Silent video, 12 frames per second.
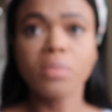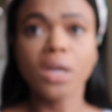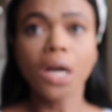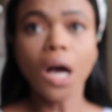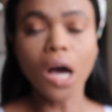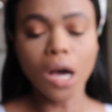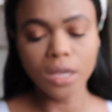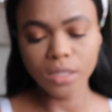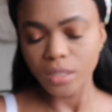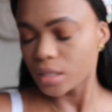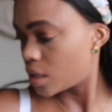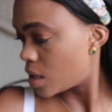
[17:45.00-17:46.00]

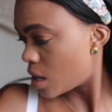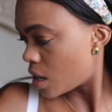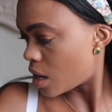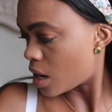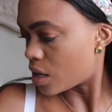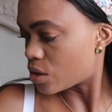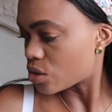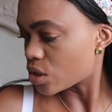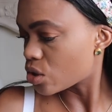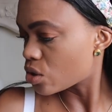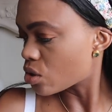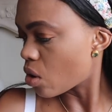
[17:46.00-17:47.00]
because it's
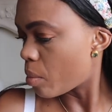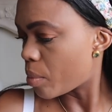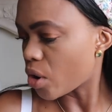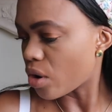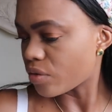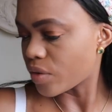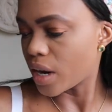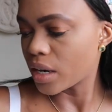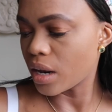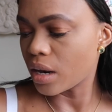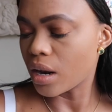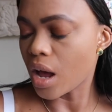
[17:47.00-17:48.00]
just so
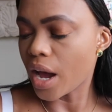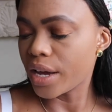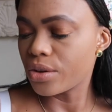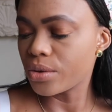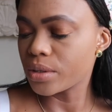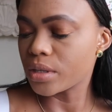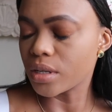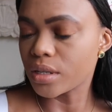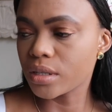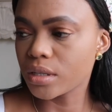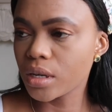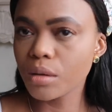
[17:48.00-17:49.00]
perfect. And then I use a
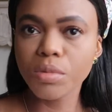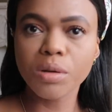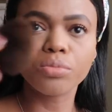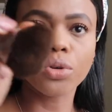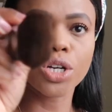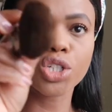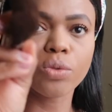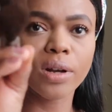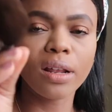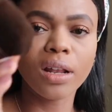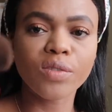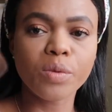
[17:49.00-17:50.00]
Sigma brush. What
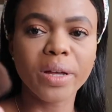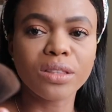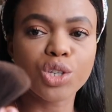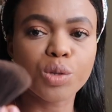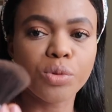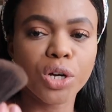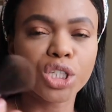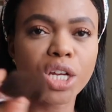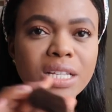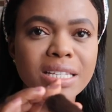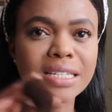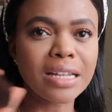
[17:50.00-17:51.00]
I love about this brush,
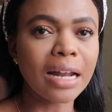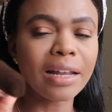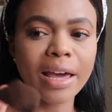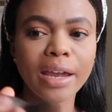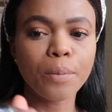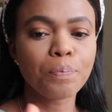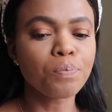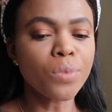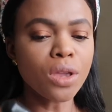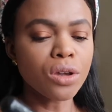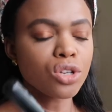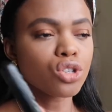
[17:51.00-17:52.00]
it's not like
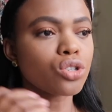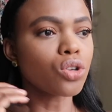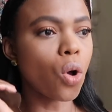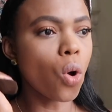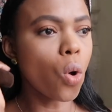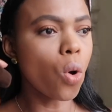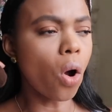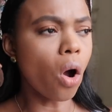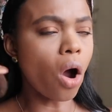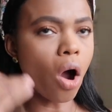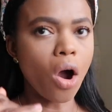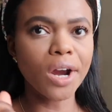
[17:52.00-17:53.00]
so
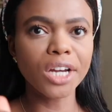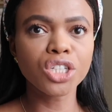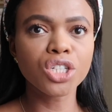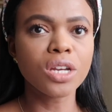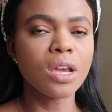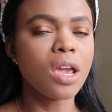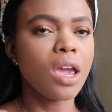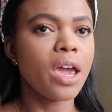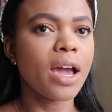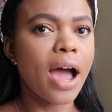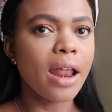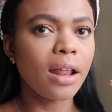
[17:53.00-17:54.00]
harsh.
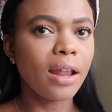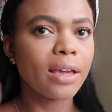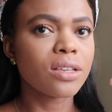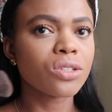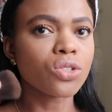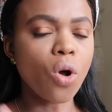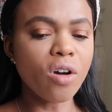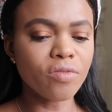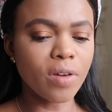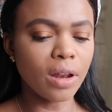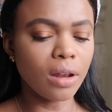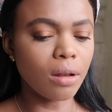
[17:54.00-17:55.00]
It kind of like
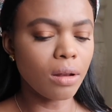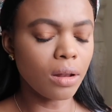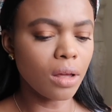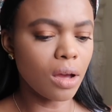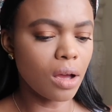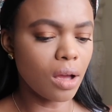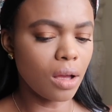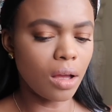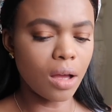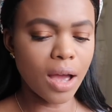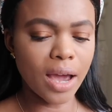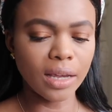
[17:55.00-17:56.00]
soften the
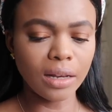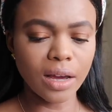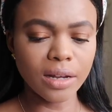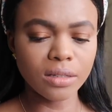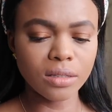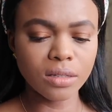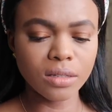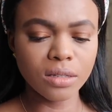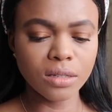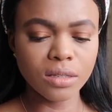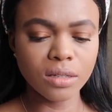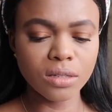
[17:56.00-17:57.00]
highlight. This
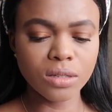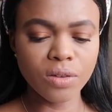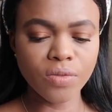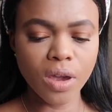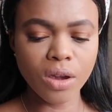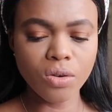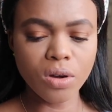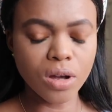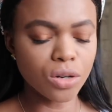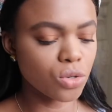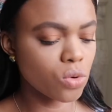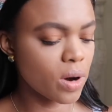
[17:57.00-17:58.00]
is the Soft Angle
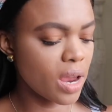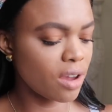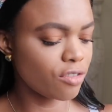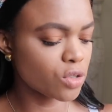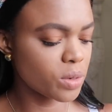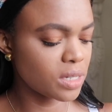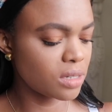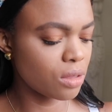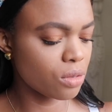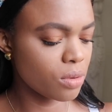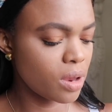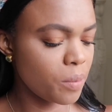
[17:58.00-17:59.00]
Contour
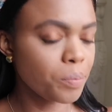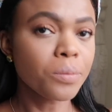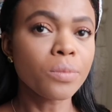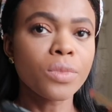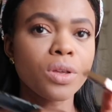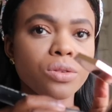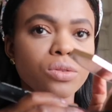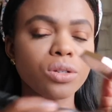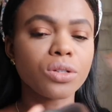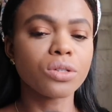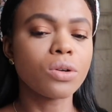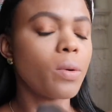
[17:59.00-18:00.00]
F23. So I
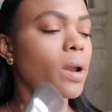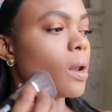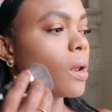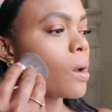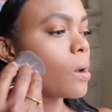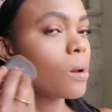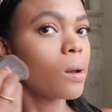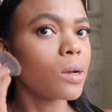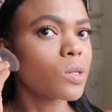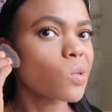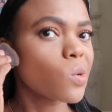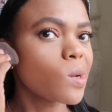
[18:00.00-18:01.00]
just go in there and then I
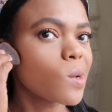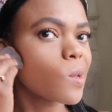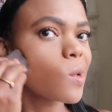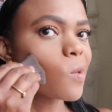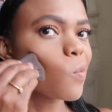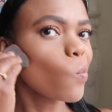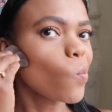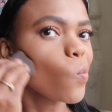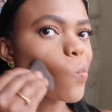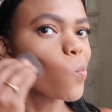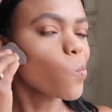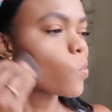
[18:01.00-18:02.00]
just go like this.
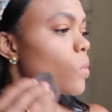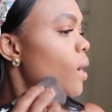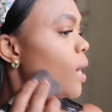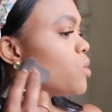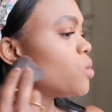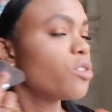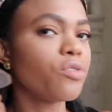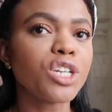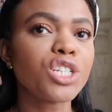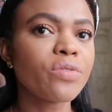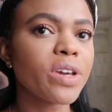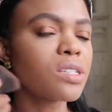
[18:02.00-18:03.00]
I do the
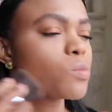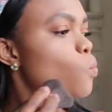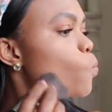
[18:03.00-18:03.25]
fish face.